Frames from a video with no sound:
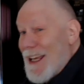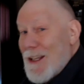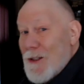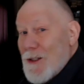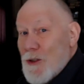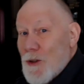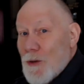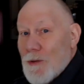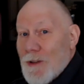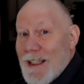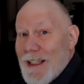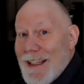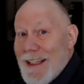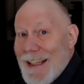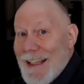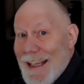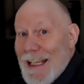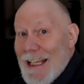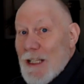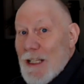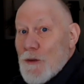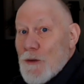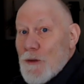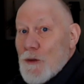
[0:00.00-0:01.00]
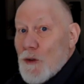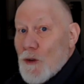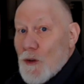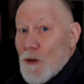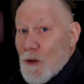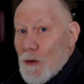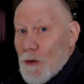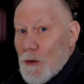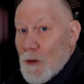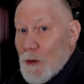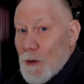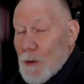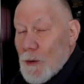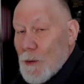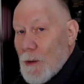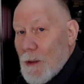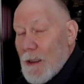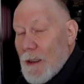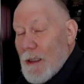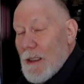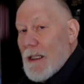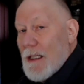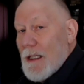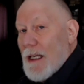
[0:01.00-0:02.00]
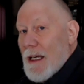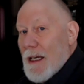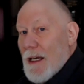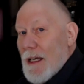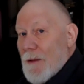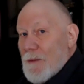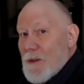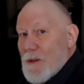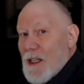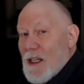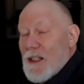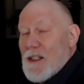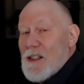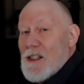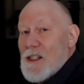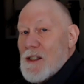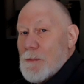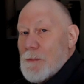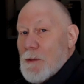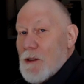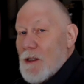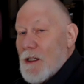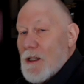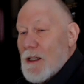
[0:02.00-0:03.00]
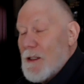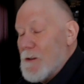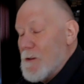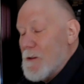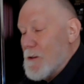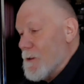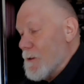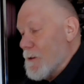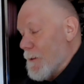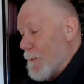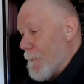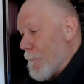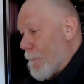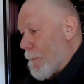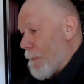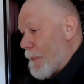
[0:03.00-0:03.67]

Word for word: entry into uh, the experience.